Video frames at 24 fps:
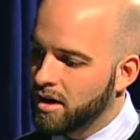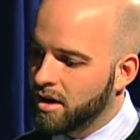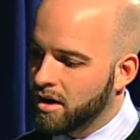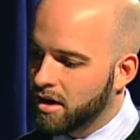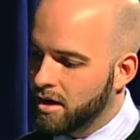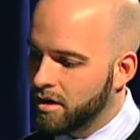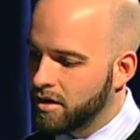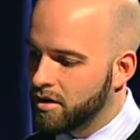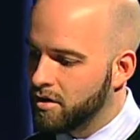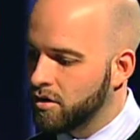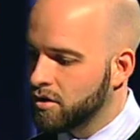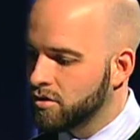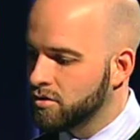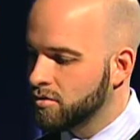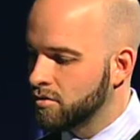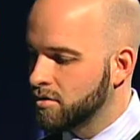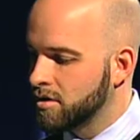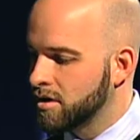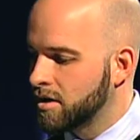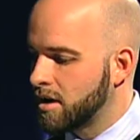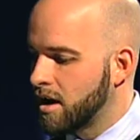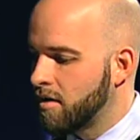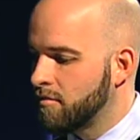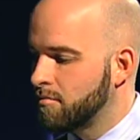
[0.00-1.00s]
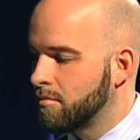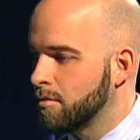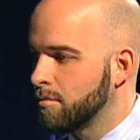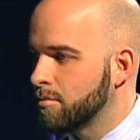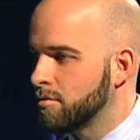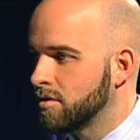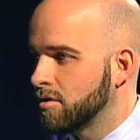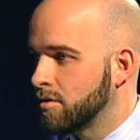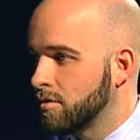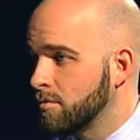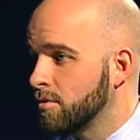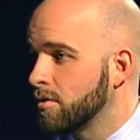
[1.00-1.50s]
uh, and also the staff
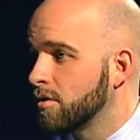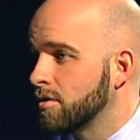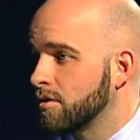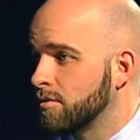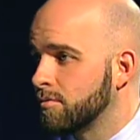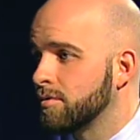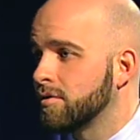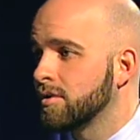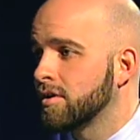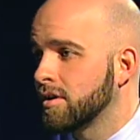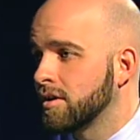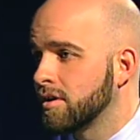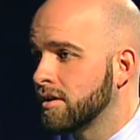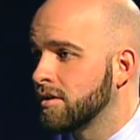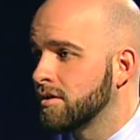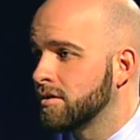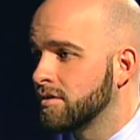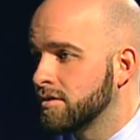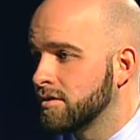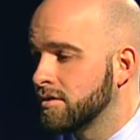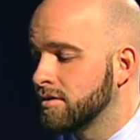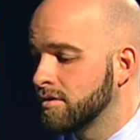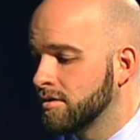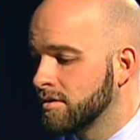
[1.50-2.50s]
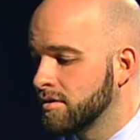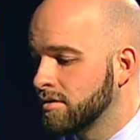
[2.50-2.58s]
members that are working with the kids.